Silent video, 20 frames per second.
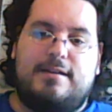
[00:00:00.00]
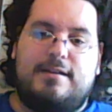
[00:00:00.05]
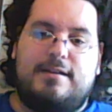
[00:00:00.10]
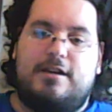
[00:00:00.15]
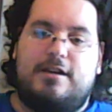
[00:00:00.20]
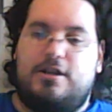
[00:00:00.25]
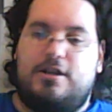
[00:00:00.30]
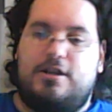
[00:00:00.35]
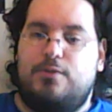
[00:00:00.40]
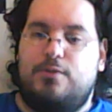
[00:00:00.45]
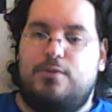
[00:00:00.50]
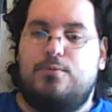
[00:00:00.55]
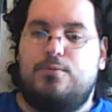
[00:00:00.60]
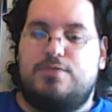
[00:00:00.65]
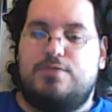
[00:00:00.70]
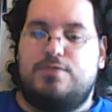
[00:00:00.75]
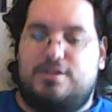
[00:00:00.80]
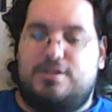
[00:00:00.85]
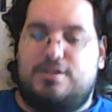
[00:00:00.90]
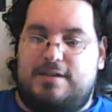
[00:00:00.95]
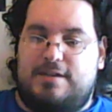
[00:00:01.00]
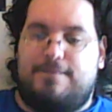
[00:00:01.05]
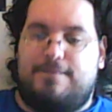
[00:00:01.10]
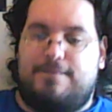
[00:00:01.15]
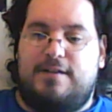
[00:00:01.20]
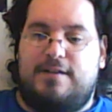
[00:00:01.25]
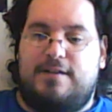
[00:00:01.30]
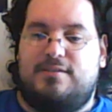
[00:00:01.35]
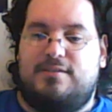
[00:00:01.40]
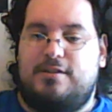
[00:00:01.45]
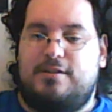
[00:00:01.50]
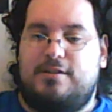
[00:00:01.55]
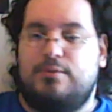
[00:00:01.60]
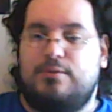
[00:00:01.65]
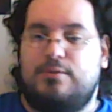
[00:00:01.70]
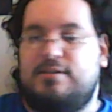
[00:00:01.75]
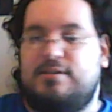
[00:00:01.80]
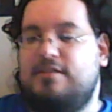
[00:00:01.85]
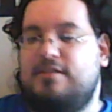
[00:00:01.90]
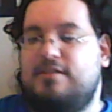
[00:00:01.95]
Huge difference
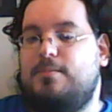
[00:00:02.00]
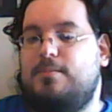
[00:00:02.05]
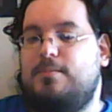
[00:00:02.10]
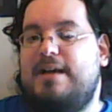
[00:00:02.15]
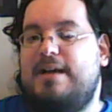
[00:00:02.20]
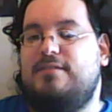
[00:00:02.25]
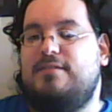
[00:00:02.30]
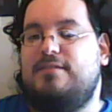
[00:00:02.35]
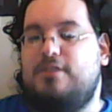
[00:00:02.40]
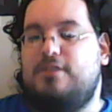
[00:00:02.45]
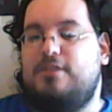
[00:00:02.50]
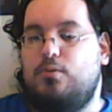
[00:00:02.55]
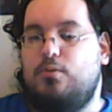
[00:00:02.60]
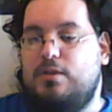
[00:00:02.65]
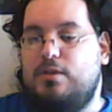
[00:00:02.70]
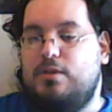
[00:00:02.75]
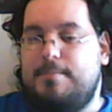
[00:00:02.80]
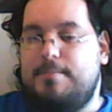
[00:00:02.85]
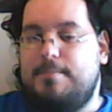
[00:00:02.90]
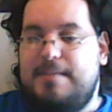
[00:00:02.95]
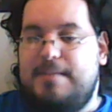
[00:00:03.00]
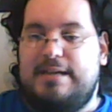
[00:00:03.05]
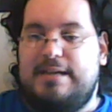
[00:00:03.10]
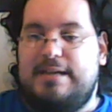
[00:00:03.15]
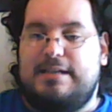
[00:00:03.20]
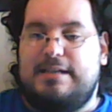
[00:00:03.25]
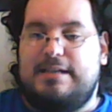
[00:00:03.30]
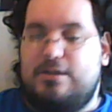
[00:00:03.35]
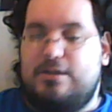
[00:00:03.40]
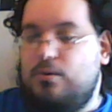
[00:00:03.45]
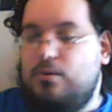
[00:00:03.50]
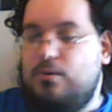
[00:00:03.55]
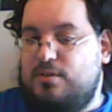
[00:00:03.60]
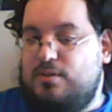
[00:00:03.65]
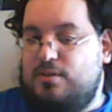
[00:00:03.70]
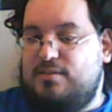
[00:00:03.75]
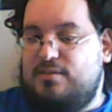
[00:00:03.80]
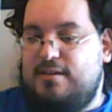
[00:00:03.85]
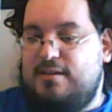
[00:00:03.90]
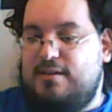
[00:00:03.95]
using this mice. You will immediately
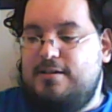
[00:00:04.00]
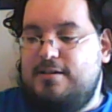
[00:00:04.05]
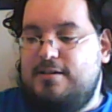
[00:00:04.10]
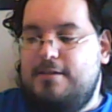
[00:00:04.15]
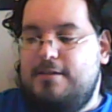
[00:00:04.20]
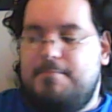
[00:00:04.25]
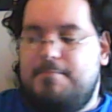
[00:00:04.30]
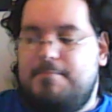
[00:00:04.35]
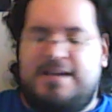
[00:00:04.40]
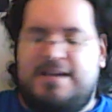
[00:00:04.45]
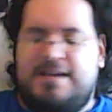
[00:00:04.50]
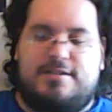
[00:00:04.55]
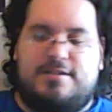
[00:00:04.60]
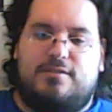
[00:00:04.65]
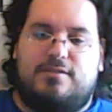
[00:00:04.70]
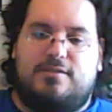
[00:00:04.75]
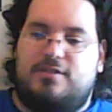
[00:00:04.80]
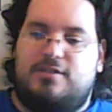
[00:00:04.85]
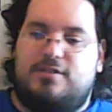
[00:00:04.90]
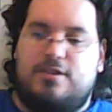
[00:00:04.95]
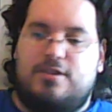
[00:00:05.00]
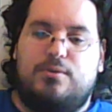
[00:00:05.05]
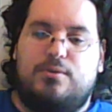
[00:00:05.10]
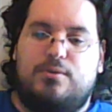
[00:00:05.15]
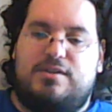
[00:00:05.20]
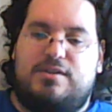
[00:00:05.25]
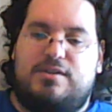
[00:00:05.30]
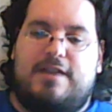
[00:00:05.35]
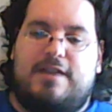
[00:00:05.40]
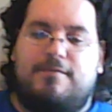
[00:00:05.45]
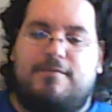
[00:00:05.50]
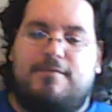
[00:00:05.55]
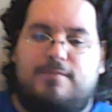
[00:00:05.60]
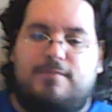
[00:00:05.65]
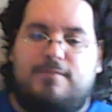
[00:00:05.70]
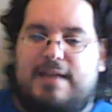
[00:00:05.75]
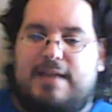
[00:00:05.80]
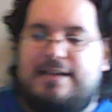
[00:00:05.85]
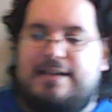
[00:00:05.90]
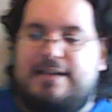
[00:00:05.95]
notice it by just using it
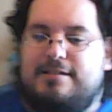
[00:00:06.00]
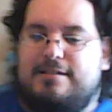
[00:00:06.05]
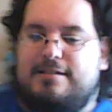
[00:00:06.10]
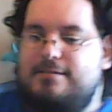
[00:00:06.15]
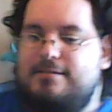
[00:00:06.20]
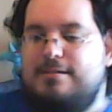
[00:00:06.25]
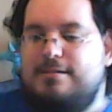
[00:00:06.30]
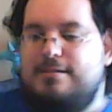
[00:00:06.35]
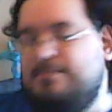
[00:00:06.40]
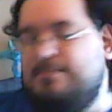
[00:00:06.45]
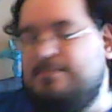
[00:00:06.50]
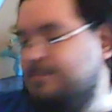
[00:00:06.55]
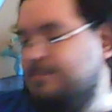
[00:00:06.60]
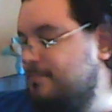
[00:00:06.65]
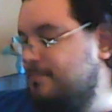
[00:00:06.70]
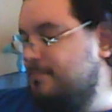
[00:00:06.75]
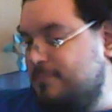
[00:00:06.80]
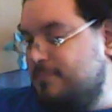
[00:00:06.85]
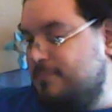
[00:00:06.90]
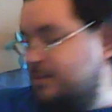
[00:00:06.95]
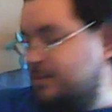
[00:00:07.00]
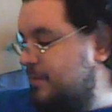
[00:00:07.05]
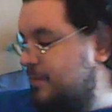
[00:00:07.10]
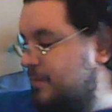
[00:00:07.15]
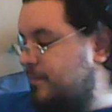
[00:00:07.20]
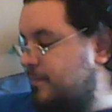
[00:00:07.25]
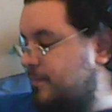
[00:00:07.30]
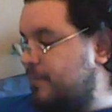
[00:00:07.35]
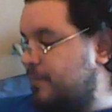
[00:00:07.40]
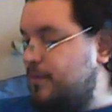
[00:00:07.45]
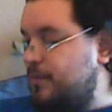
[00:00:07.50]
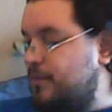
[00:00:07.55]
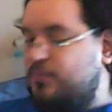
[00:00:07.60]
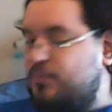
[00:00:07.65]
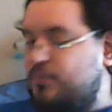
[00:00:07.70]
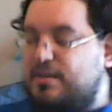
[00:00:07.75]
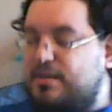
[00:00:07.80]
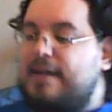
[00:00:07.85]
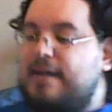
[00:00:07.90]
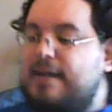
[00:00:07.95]
like for a few
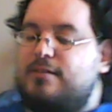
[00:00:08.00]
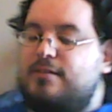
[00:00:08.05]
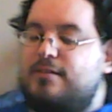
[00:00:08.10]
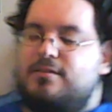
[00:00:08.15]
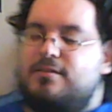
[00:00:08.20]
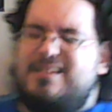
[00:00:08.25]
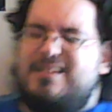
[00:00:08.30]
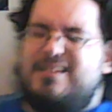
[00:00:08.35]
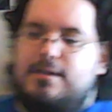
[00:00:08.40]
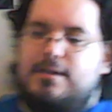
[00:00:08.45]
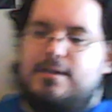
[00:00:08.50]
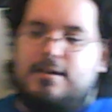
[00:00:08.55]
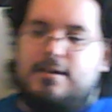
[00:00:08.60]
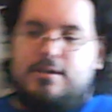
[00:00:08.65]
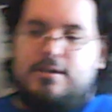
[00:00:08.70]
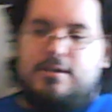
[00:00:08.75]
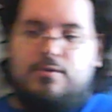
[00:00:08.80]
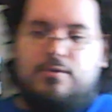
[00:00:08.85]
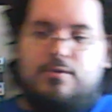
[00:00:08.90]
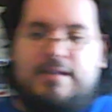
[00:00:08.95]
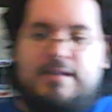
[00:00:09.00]
seconds. You'll